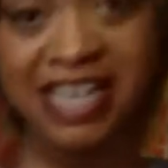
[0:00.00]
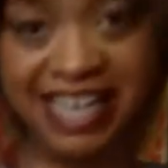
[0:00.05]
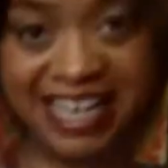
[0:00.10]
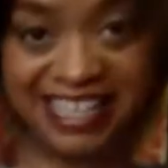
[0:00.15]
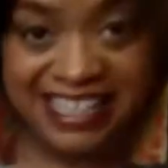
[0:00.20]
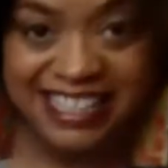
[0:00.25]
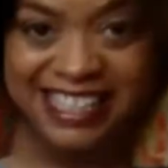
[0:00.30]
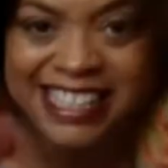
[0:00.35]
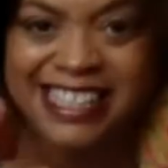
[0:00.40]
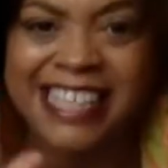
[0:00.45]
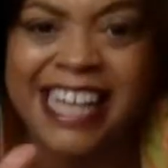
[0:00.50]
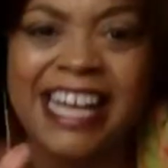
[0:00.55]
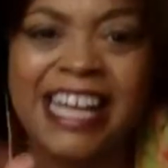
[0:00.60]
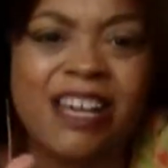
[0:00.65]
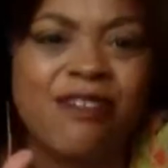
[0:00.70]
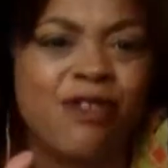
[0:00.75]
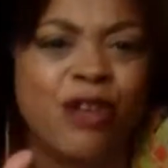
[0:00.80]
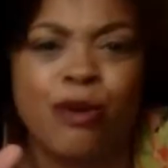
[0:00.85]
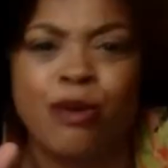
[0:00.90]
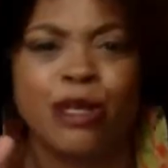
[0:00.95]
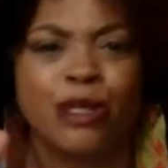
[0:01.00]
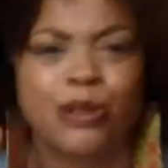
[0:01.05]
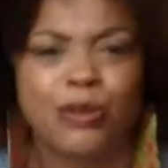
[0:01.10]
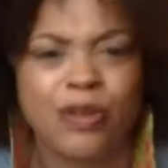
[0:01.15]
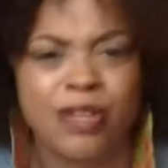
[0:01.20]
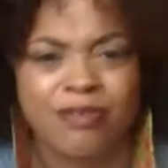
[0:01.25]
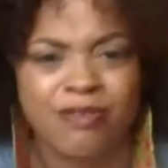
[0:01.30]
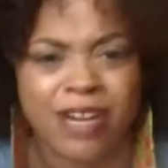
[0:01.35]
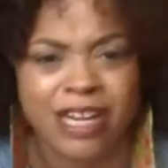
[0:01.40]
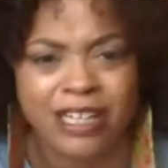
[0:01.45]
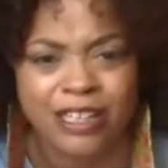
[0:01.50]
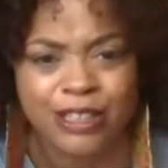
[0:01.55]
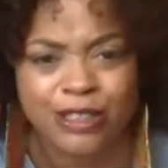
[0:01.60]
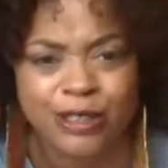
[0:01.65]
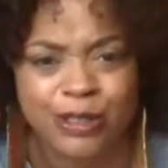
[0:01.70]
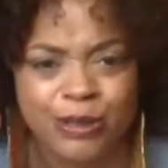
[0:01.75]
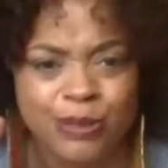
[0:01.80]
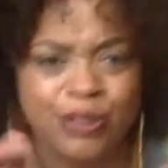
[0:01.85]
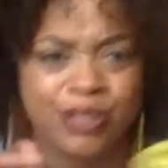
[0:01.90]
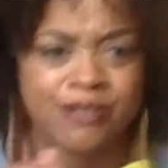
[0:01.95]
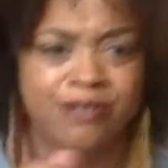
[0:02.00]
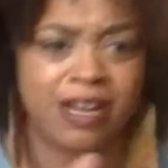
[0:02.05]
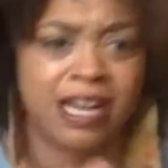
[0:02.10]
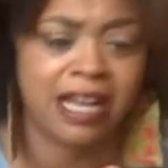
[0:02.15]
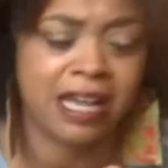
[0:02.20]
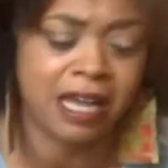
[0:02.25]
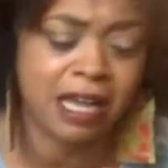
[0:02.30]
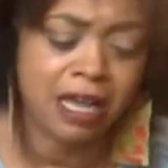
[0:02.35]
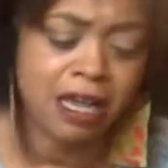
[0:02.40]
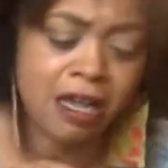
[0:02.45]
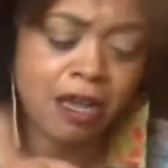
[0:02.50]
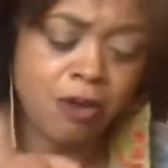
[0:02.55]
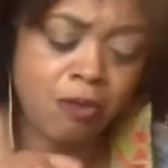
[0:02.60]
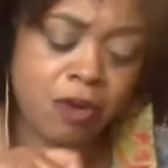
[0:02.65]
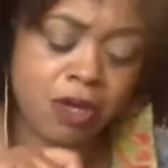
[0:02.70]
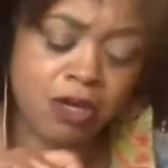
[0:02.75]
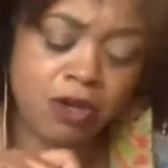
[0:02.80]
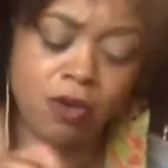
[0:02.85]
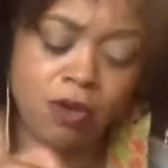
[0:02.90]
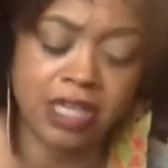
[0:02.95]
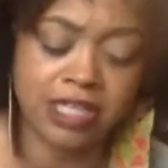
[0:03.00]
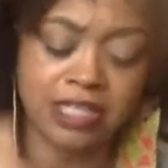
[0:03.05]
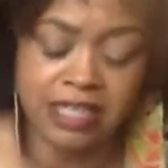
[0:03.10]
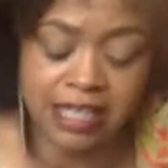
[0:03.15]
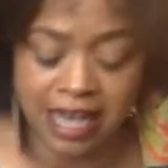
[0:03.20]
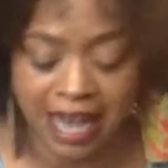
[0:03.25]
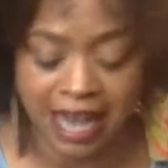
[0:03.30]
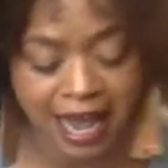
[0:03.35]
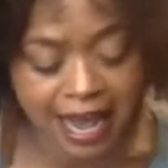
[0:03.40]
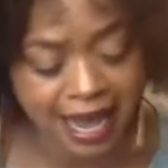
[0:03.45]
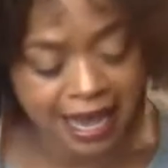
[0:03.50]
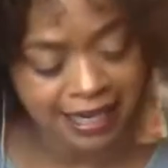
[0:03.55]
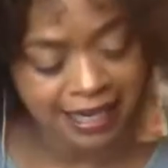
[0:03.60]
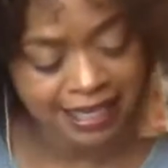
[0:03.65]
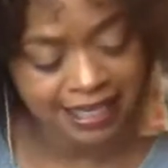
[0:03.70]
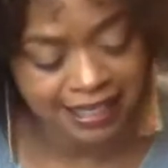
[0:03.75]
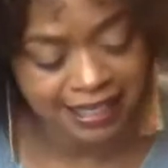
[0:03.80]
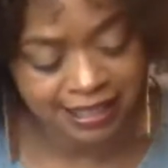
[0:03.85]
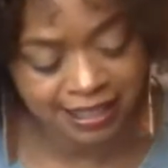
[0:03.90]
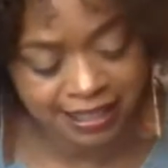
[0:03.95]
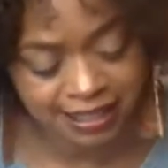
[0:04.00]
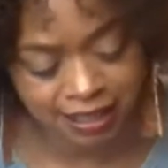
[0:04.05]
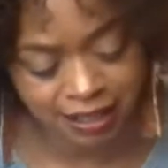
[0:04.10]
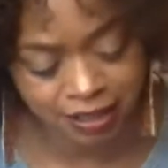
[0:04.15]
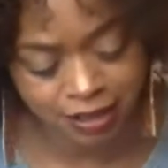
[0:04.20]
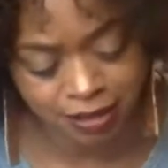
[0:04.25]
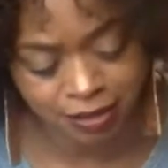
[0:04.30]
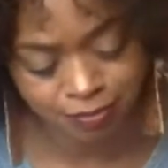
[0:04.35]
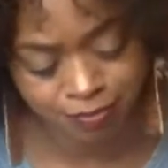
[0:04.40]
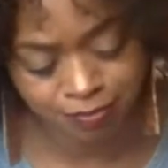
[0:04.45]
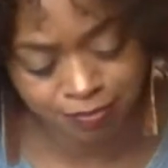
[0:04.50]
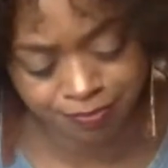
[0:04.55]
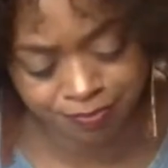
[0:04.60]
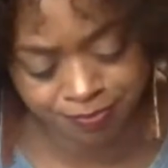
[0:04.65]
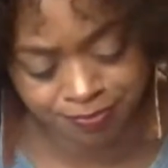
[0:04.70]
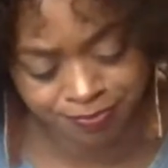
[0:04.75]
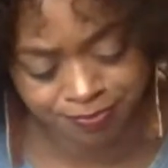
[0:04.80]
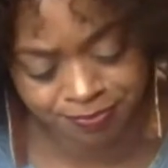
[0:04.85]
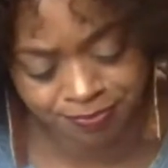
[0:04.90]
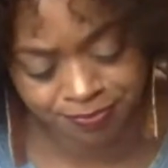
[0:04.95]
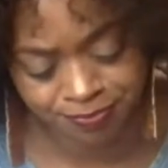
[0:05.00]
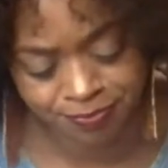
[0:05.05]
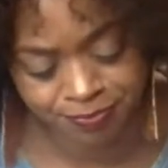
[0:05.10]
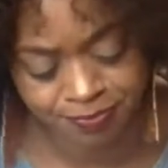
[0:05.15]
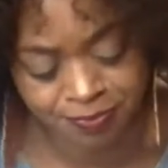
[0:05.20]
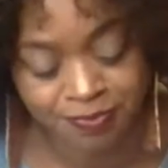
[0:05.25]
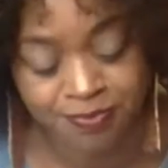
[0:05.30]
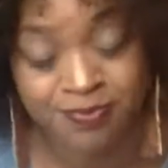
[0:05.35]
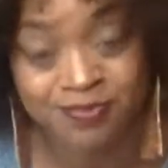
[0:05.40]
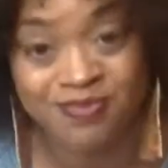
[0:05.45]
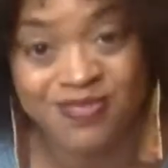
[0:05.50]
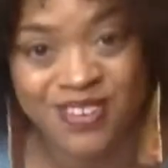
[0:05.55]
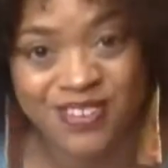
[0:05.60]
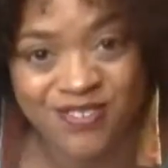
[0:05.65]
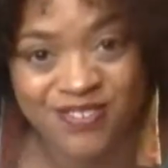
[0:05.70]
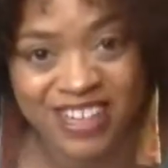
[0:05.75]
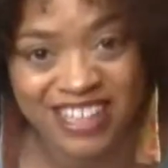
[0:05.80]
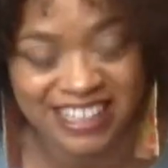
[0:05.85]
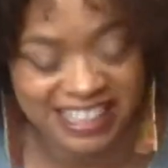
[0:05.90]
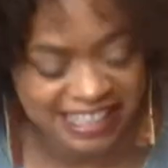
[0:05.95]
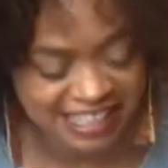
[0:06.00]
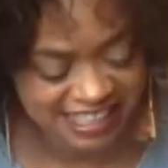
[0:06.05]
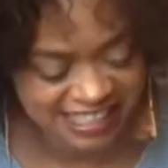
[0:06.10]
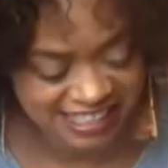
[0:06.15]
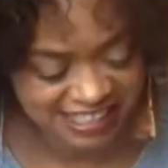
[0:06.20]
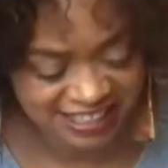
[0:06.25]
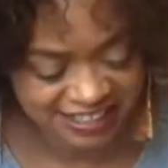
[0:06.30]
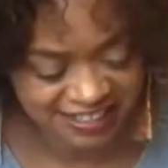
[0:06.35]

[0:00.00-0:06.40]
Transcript: is just like if you were doing regular tuna, right? We're going to add in some relish.